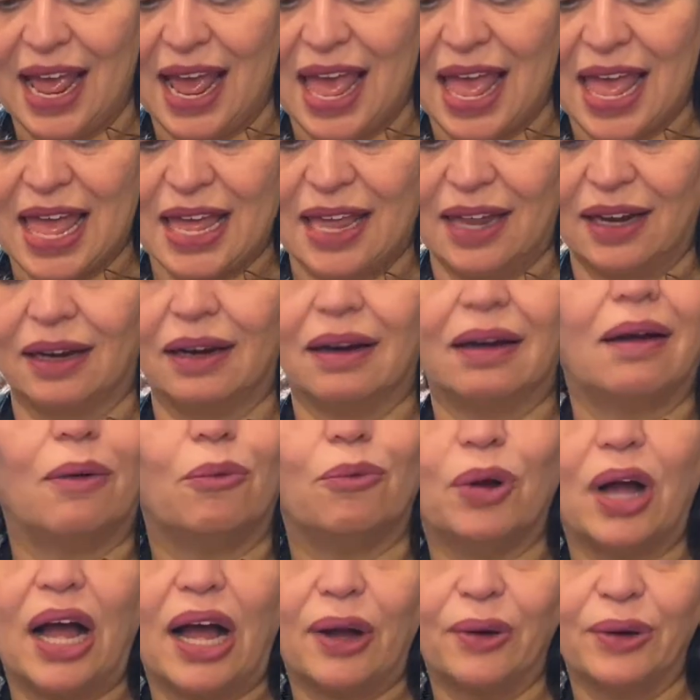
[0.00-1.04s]
And
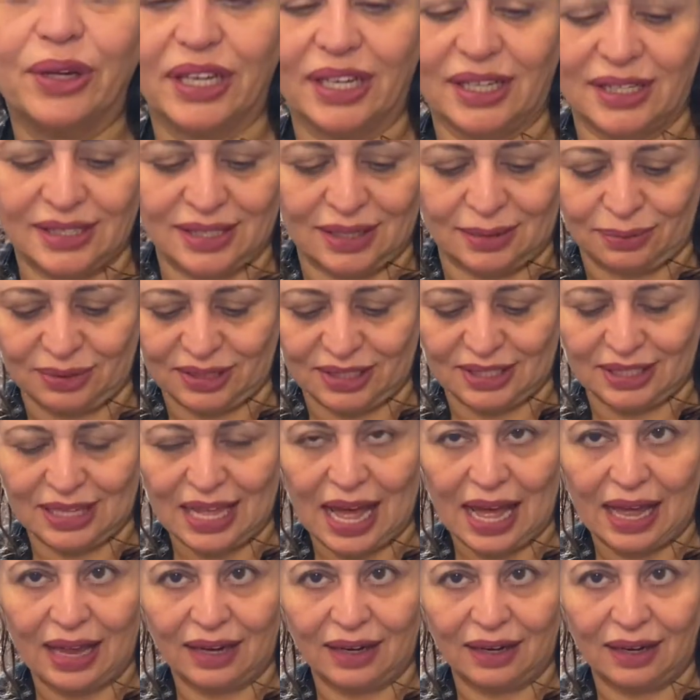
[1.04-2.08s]
how easy was
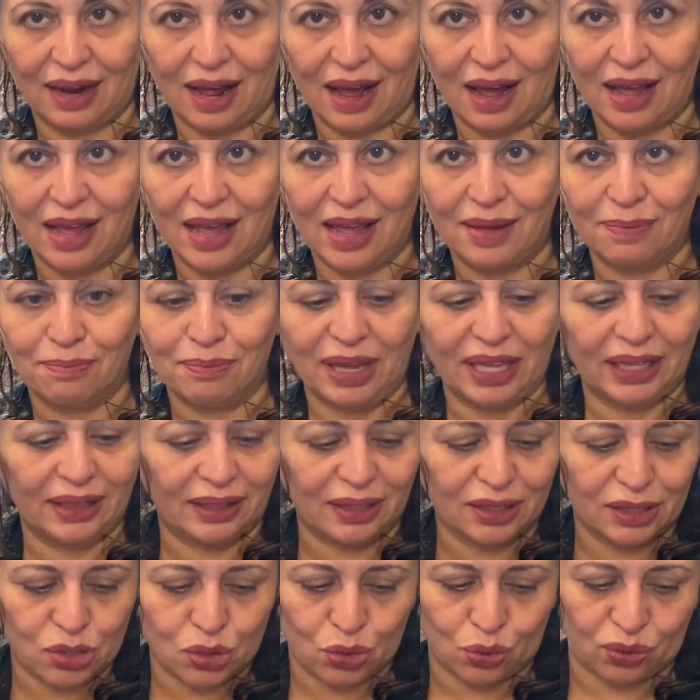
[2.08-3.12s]
that? I made the
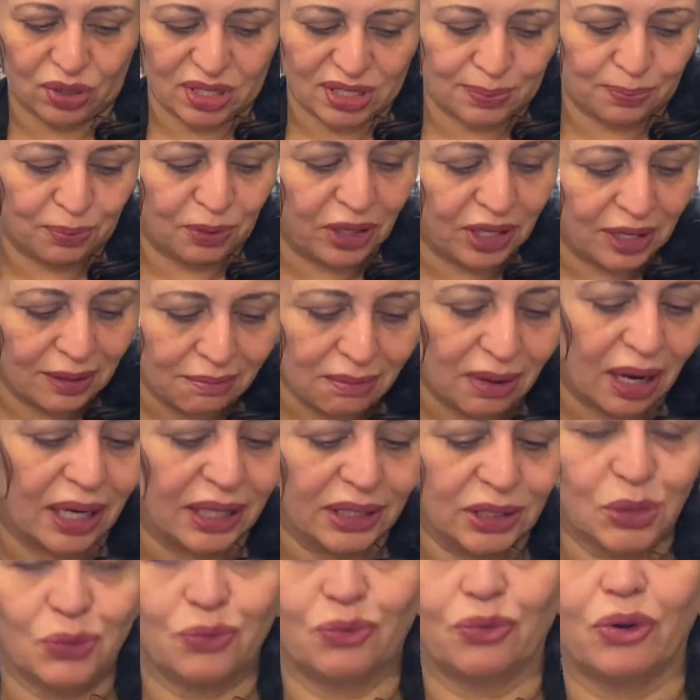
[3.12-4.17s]
sauce pretty
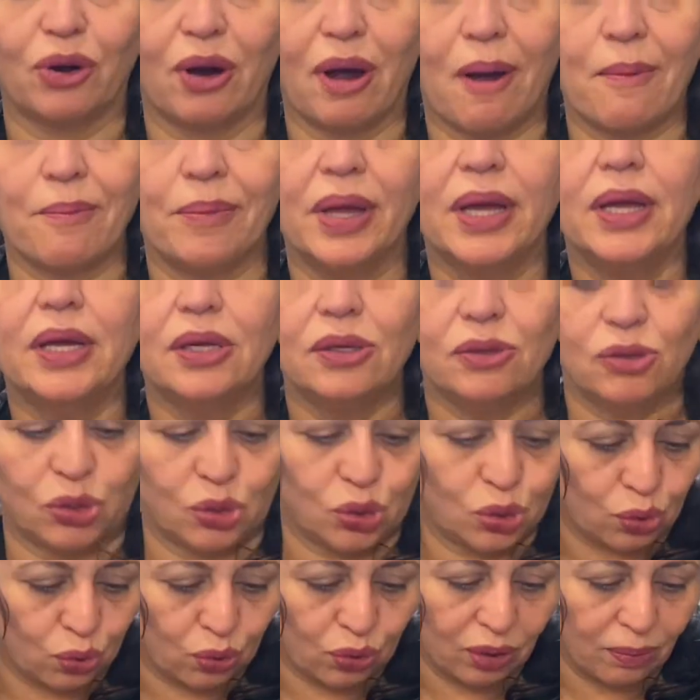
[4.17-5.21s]
much from
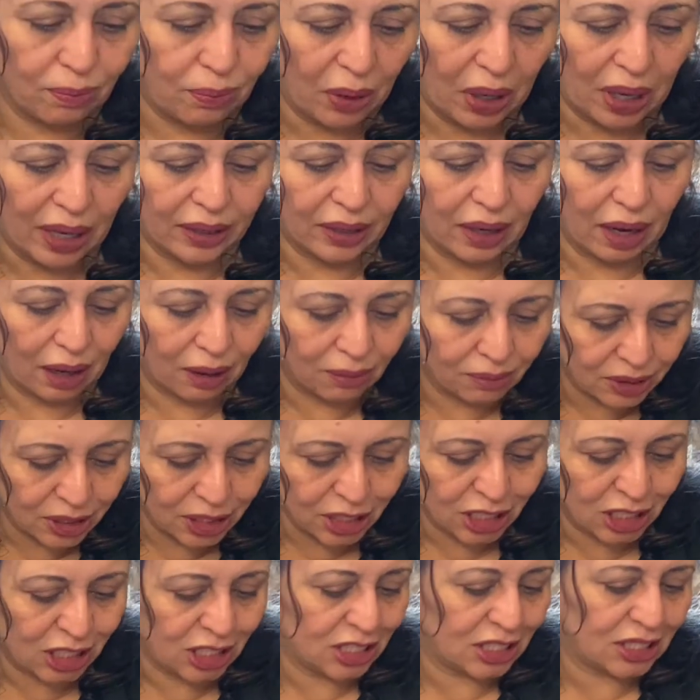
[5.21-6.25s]
store-bought
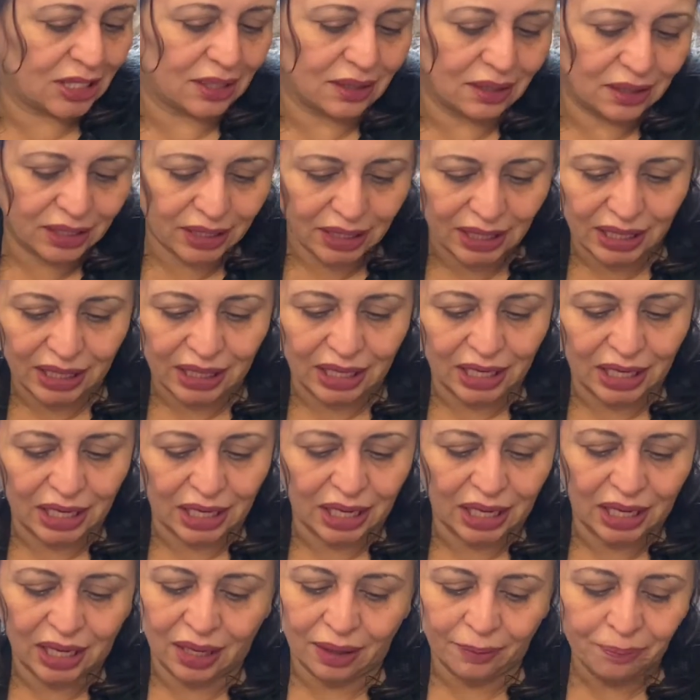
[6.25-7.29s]
hummus and
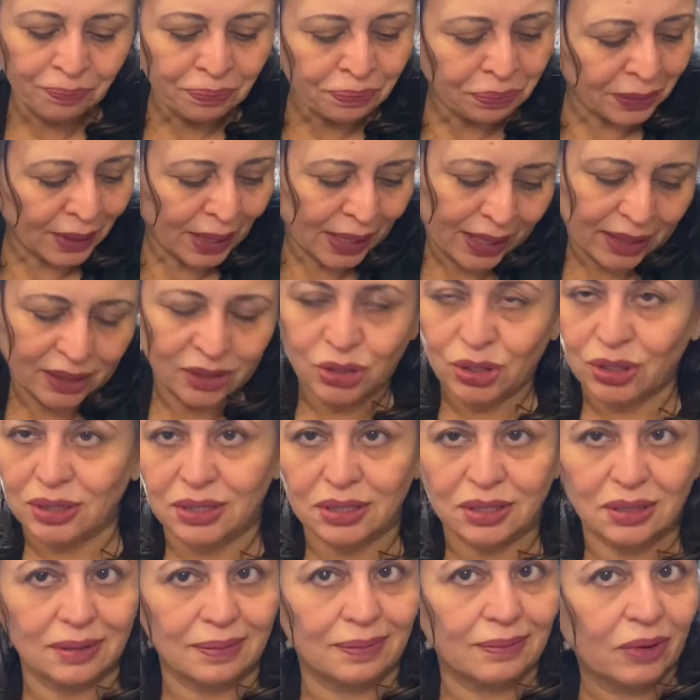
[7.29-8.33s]
tahini and
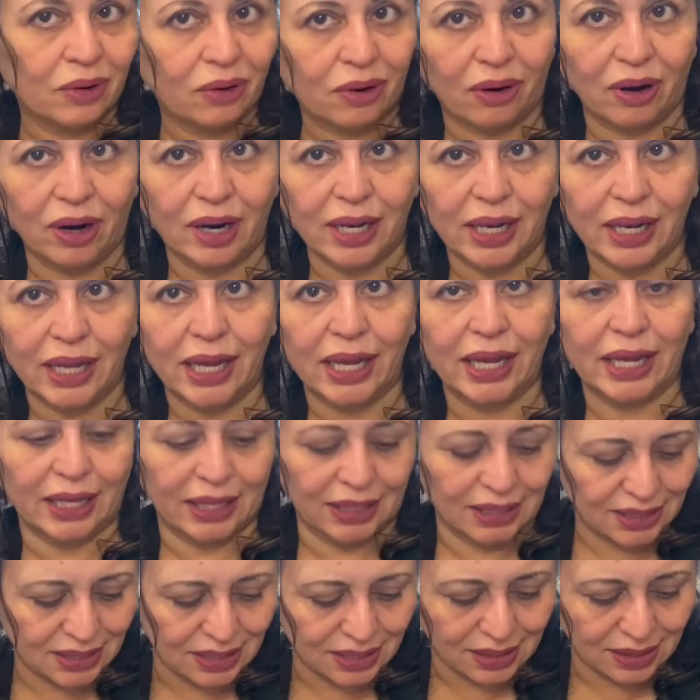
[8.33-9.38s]
just some garlic
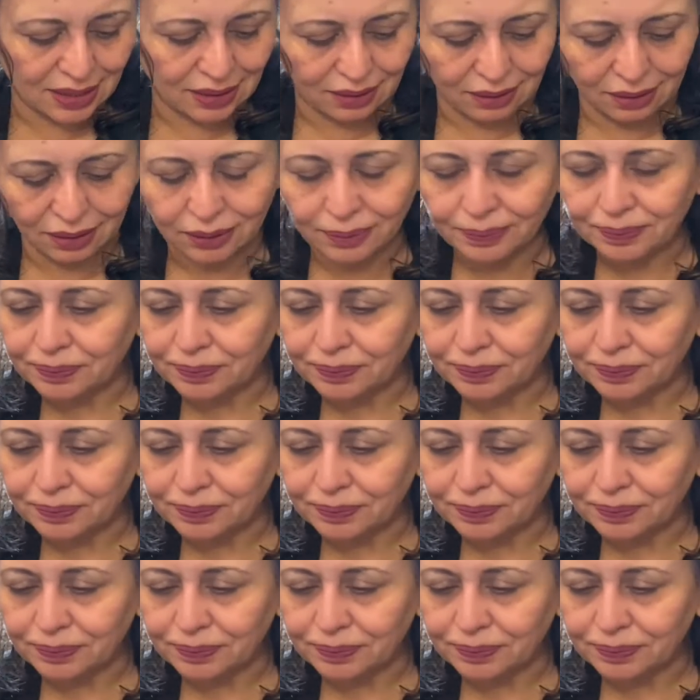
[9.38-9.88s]
and dill.